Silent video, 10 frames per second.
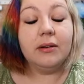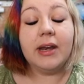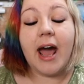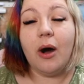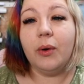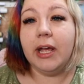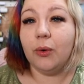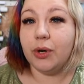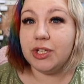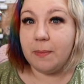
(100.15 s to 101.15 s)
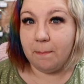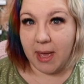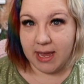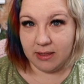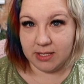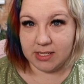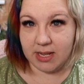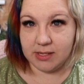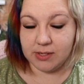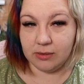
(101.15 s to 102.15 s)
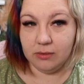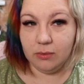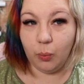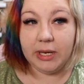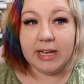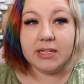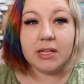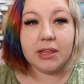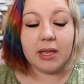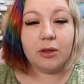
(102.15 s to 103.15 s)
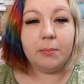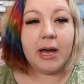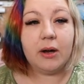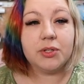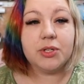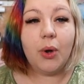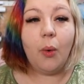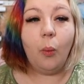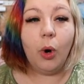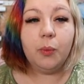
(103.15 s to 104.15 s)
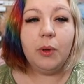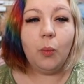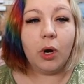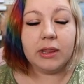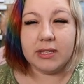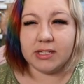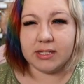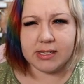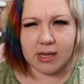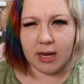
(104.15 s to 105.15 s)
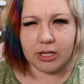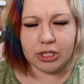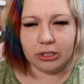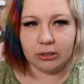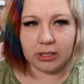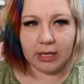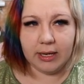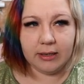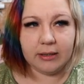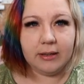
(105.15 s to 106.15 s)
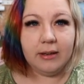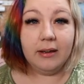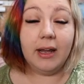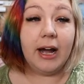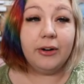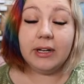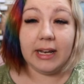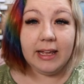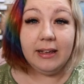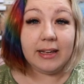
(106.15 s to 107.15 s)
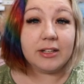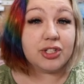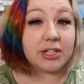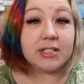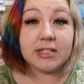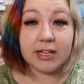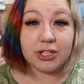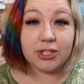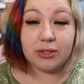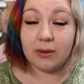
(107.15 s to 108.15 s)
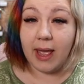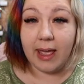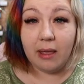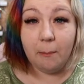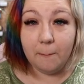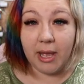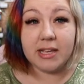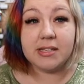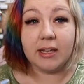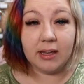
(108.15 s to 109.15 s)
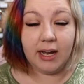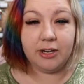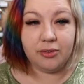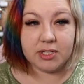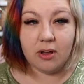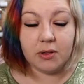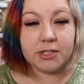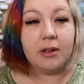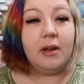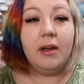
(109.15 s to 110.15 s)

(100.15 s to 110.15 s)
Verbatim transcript: Now, in order to make the stencil, we need to think about what we want this design to look like. Currently, it's just set to a basic cut result.